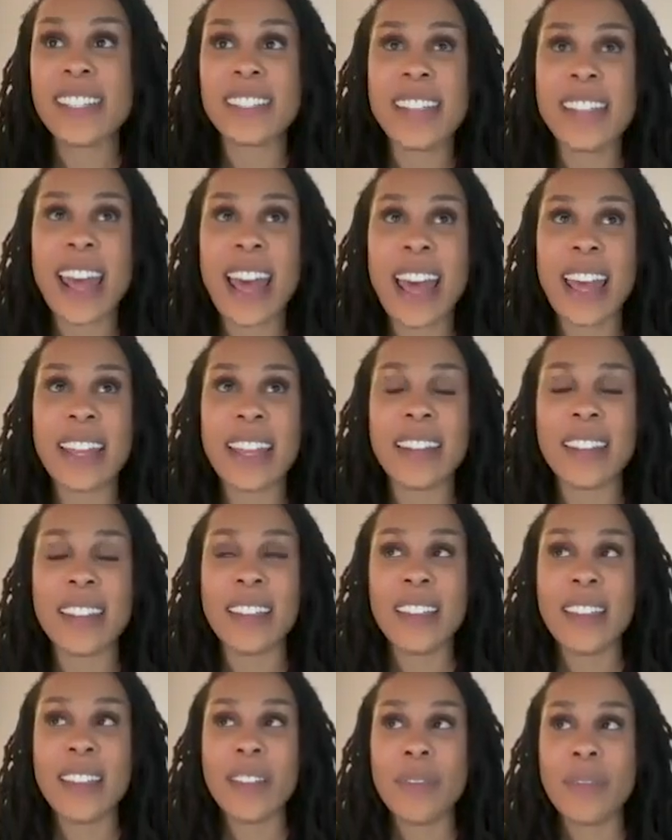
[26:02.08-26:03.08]
is that
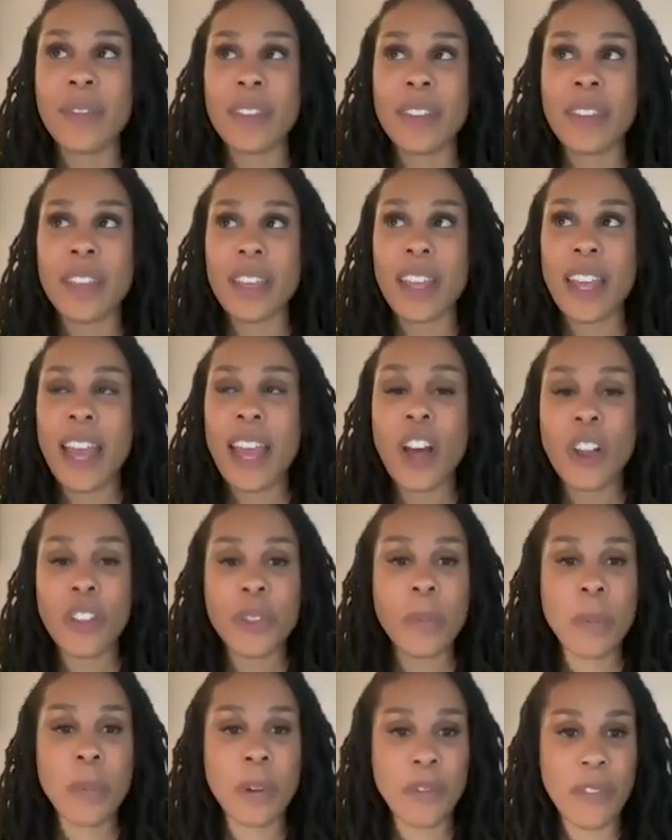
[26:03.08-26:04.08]

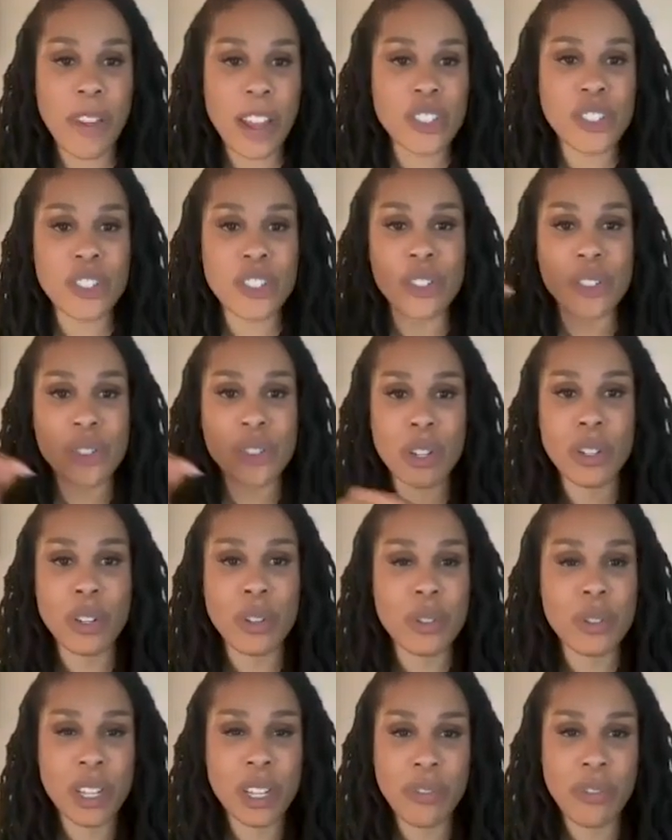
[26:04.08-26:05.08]
health professionals are
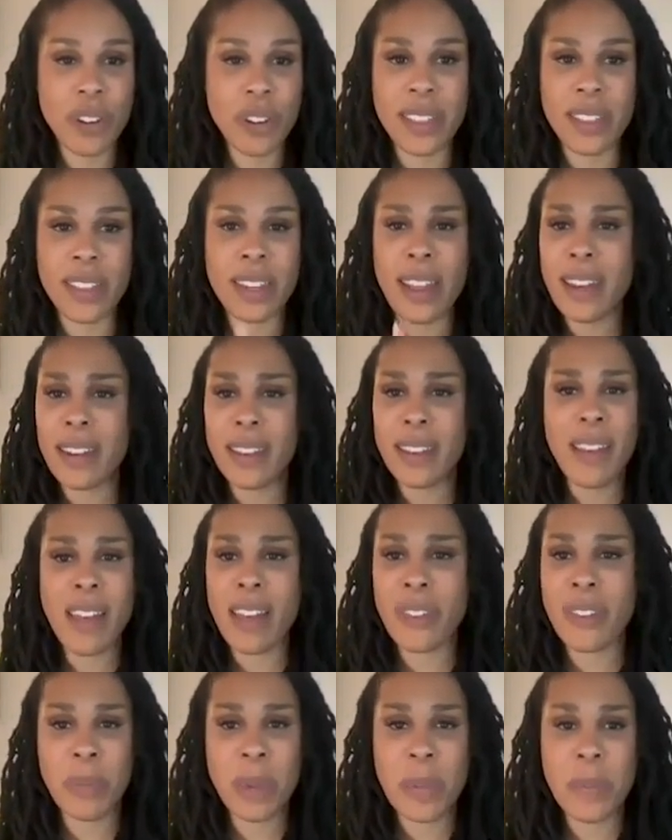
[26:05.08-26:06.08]
no different than any
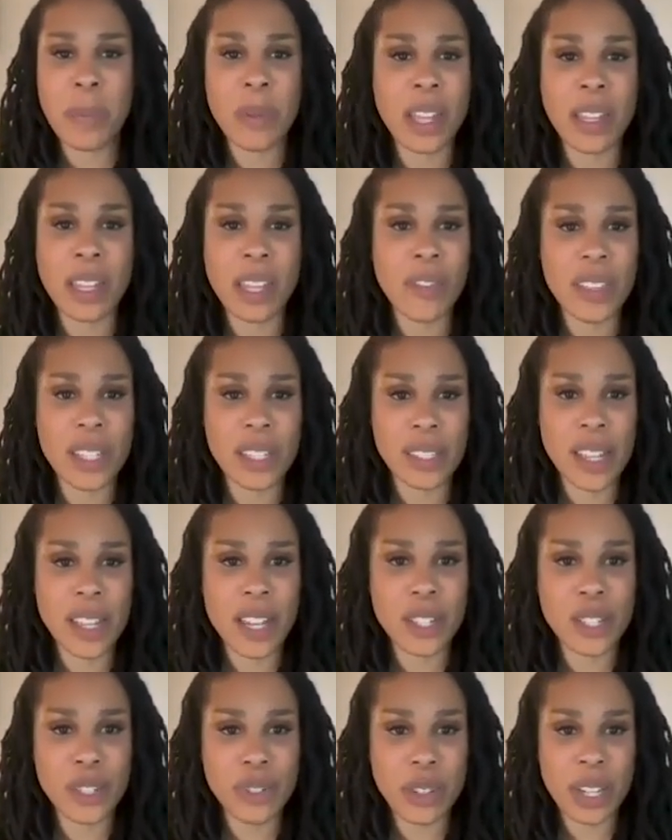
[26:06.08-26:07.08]
other people that live in this
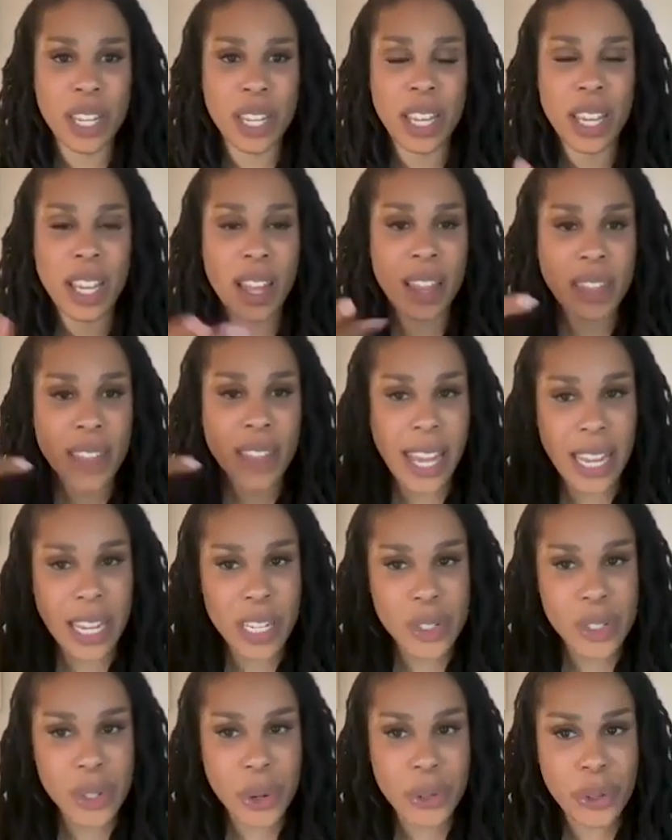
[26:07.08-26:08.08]
country. They
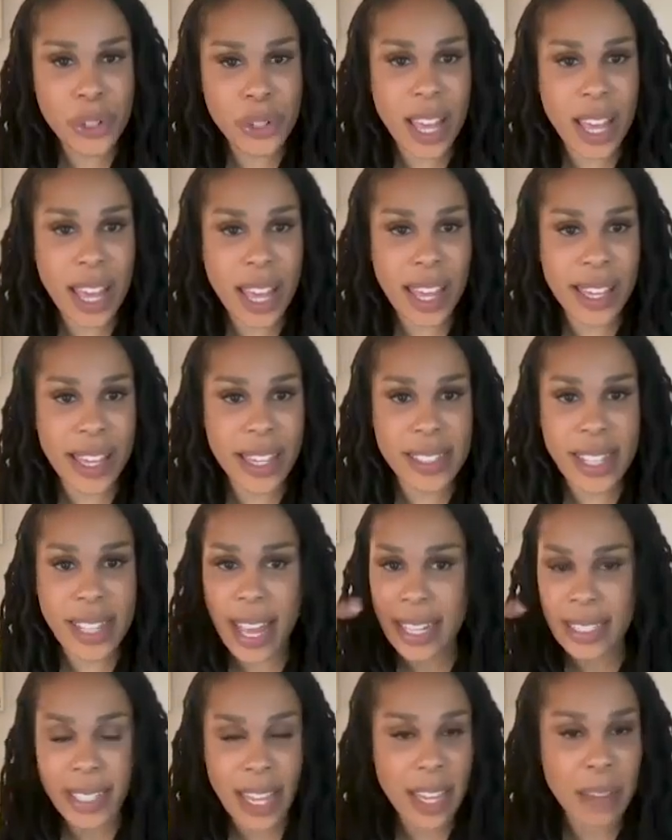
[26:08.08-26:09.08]
internalize
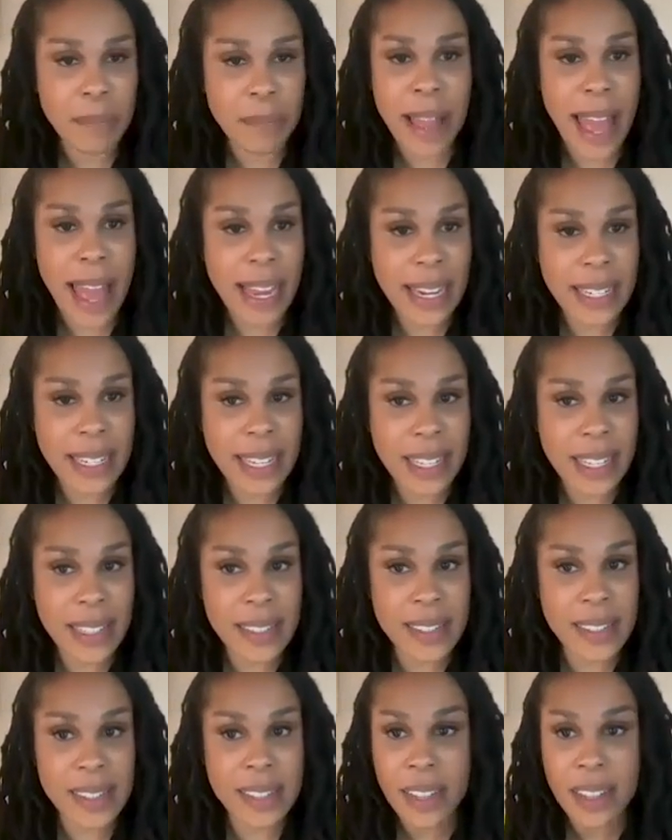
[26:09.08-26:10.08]

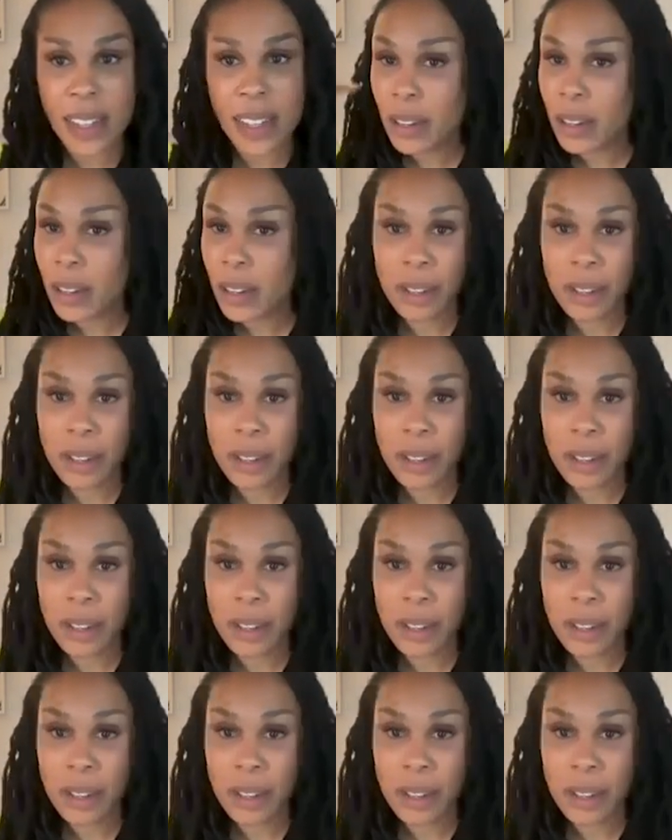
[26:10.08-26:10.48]
anti-blackness,